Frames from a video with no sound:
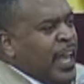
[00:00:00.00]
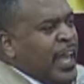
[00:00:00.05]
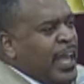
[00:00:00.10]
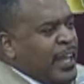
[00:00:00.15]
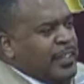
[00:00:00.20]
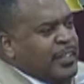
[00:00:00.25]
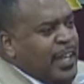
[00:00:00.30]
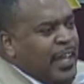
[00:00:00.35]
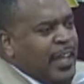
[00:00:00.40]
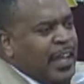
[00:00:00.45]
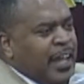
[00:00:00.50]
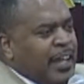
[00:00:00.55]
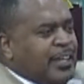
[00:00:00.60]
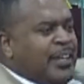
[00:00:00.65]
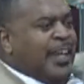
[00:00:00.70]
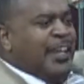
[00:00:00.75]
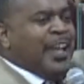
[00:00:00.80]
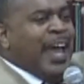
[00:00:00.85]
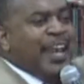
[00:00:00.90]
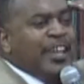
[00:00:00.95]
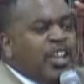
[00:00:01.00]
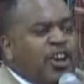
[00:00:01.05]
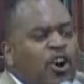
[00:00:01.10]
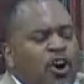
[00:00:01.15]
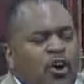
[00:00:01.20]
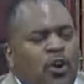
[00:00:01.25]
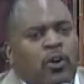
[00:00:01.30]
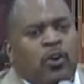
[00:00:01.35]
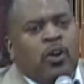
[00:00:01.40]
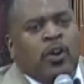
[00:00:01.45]
And I
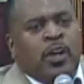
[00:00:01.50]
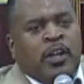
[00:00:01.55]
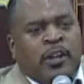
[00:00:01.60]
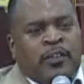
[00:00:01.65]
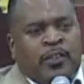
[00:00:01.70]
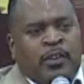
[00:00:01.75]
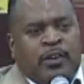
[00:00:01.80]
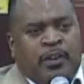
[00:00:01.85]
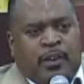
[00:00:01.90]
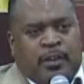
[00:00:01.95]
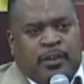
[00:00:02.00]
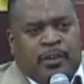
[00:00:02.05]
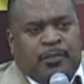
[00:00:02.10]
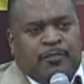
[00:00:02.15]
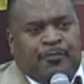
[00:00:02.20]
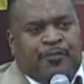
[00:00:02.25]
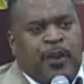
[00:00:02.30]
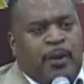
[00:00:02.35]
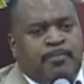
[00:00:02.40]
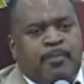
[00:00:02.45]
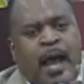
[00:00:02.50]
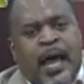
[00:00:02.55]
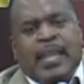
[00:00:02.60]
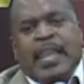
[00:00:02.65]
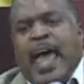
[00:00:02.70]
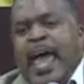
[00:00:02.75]
knew from my